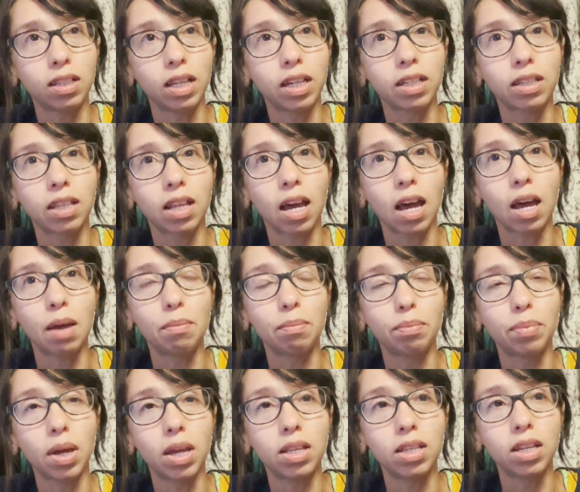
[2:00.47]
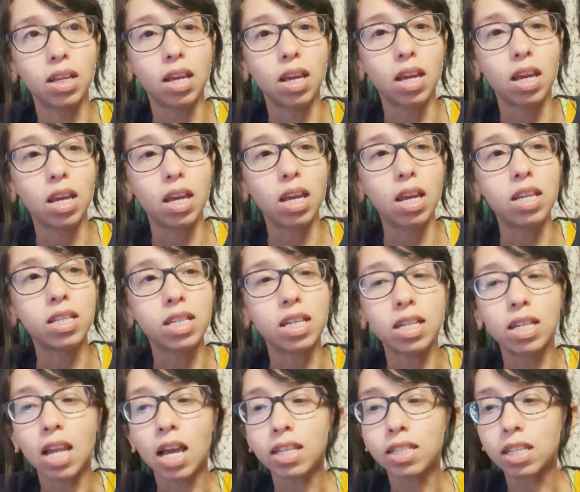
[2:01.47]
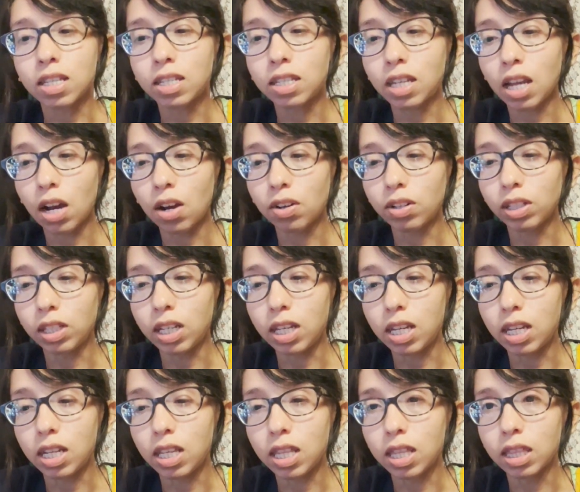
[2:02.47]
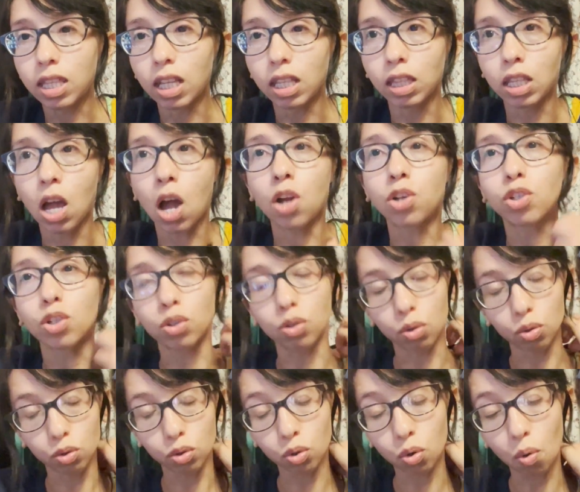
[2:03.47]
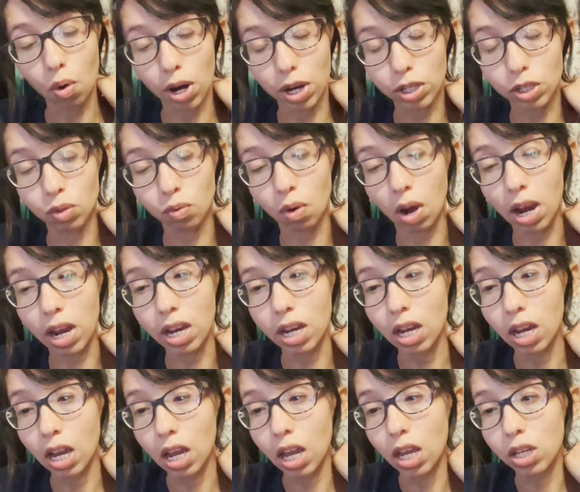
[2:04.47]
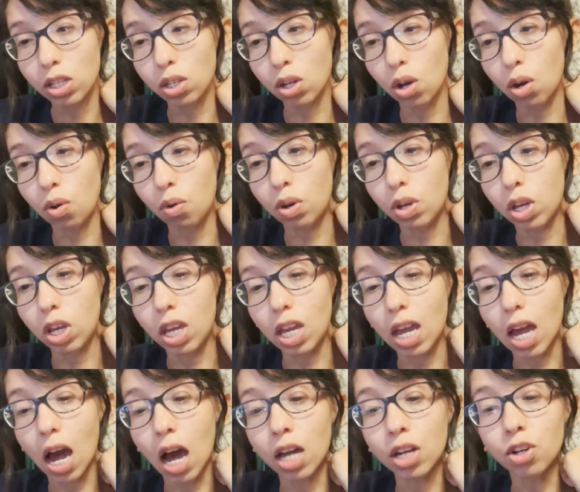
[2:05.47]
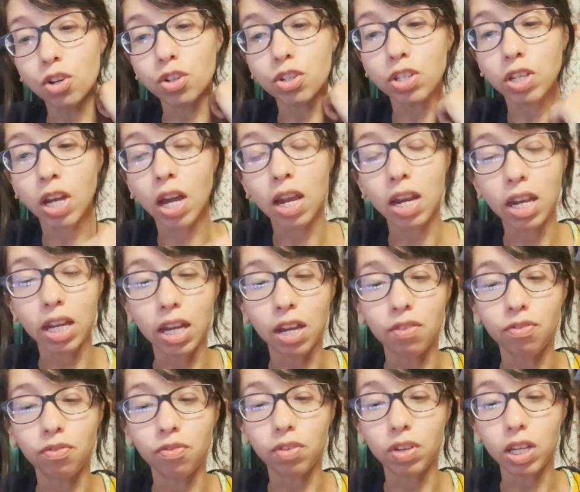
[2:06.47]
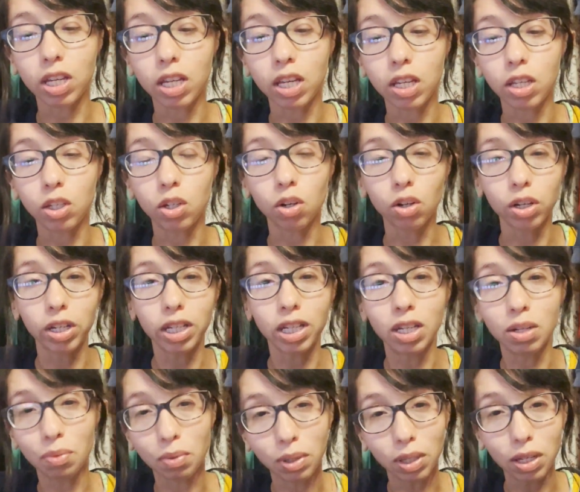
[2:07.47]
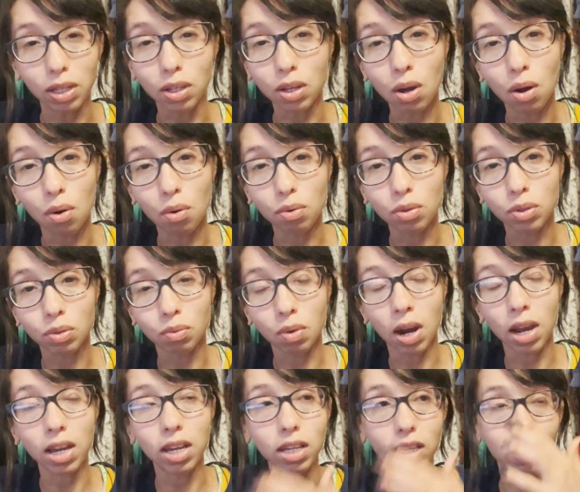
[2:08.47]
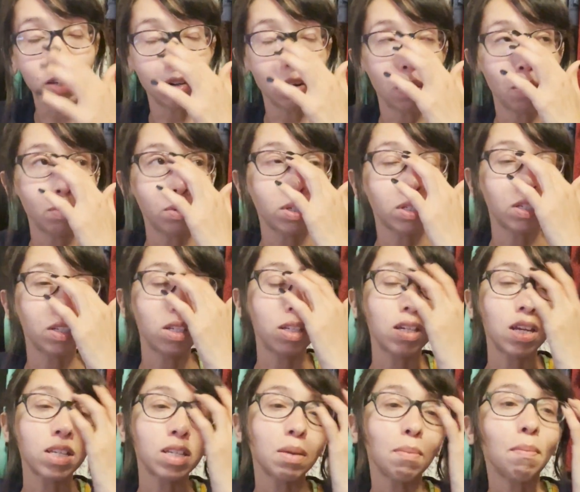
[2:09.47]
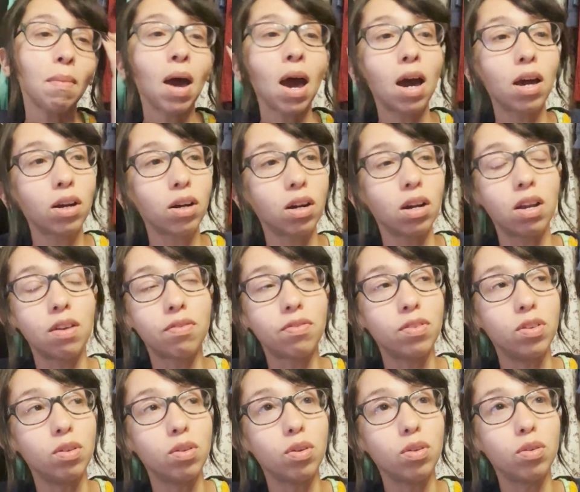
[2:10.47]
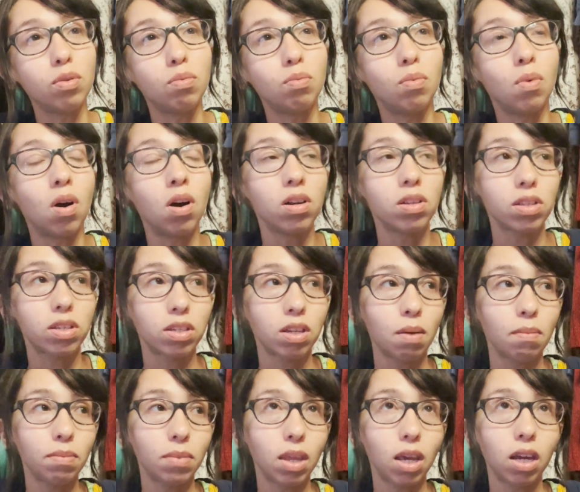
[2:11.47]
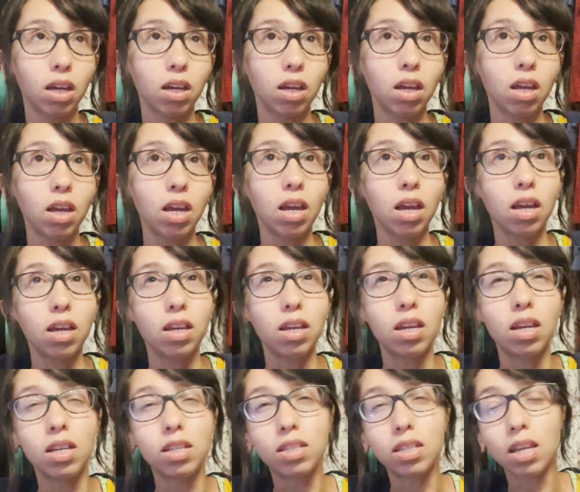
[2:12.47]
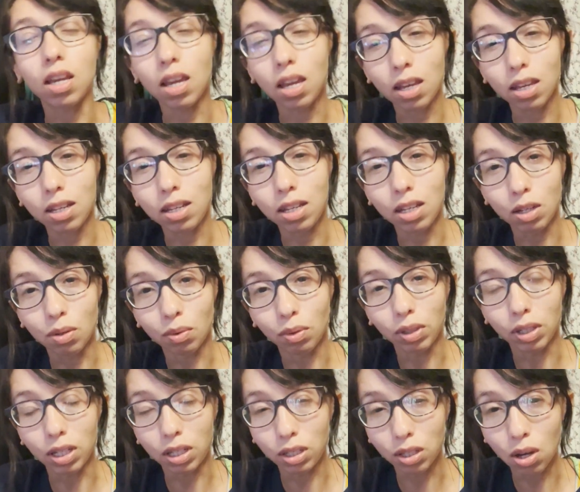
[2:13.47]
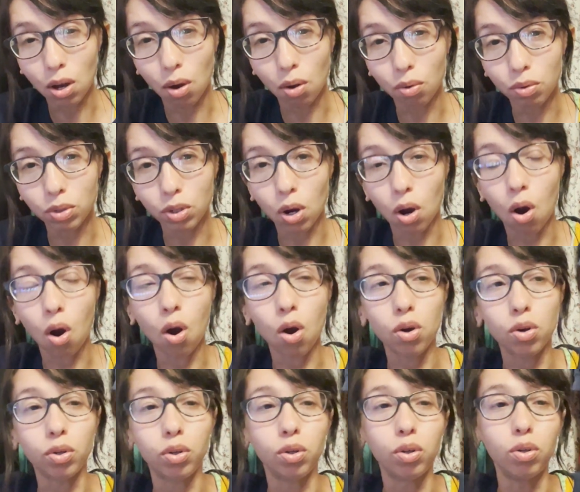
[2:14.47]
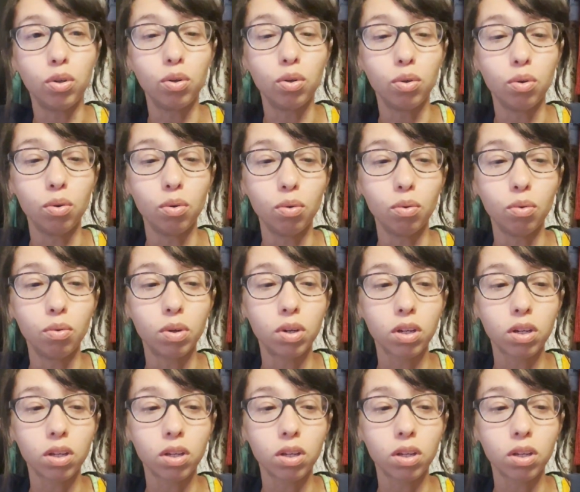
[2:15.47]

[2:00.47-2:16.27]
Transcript: like that. But is it necessarily the logical choice, right? So understanding if you're equally yoked, right? You know, it doesn't matter if, you know, you want something. Is it equally yoked? Are you,